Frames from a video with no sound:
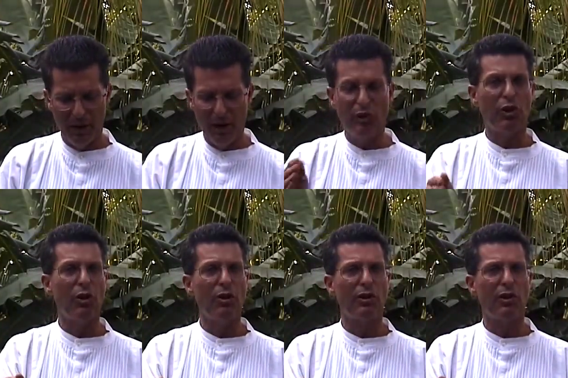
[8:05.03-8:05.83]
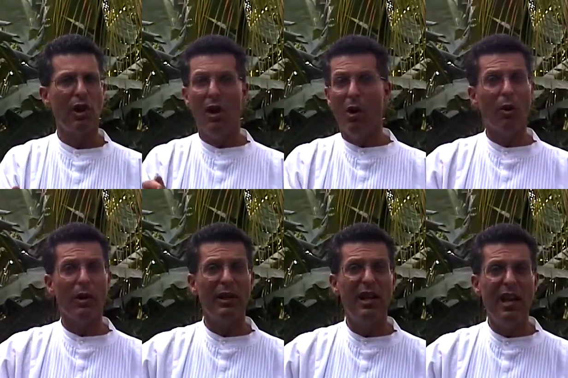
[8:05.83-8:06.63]
a church, or
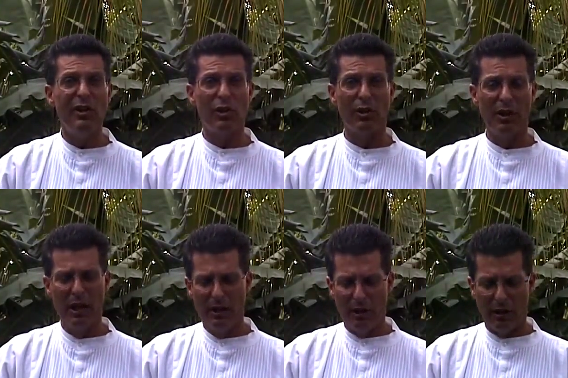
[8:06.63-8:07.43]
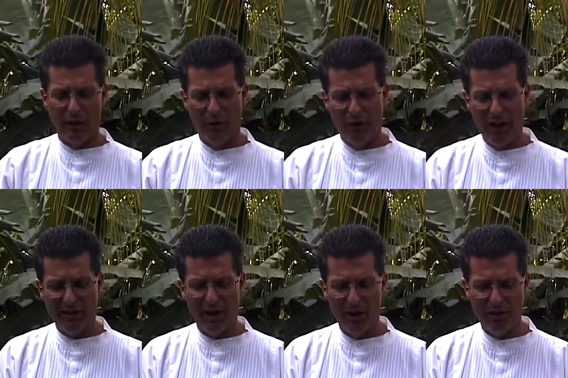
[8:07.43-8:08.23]
a nation to
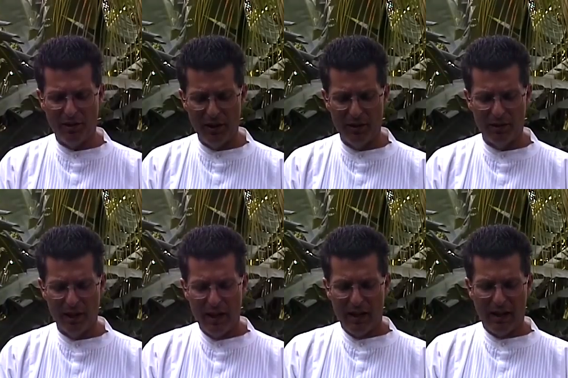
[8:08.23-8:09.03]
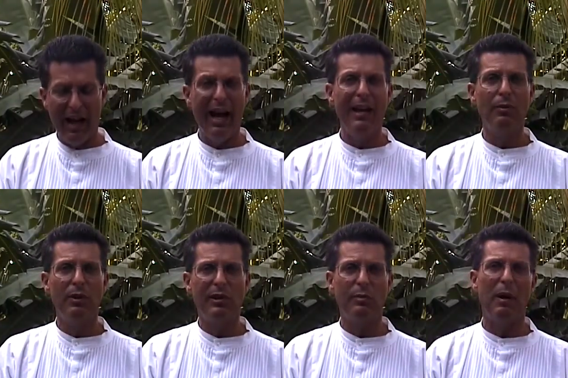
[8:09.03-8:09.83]
confess our sins God
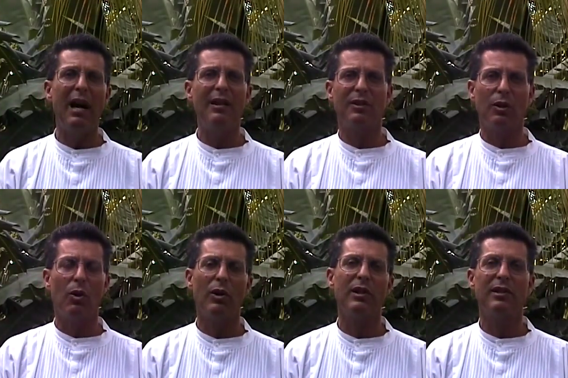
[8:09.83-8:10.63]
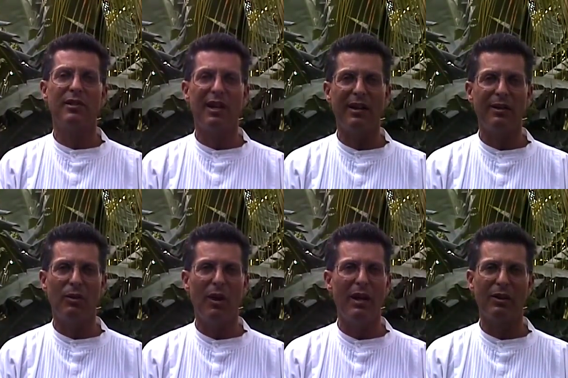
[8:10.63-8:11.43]
responds according to Second
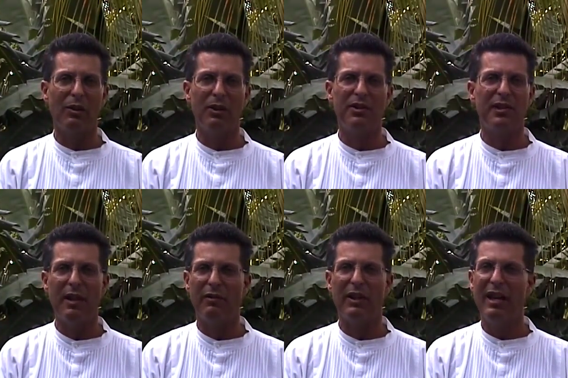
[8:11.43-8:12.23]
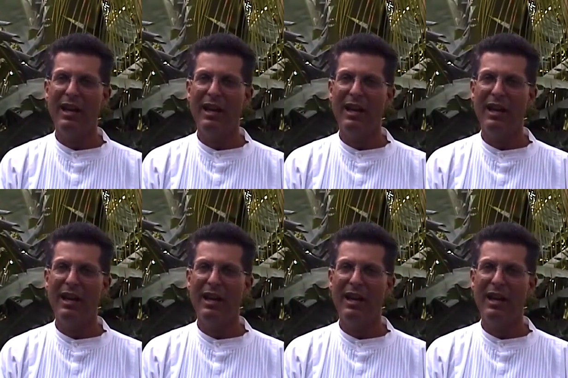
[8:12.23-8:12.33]
Chronicles 7,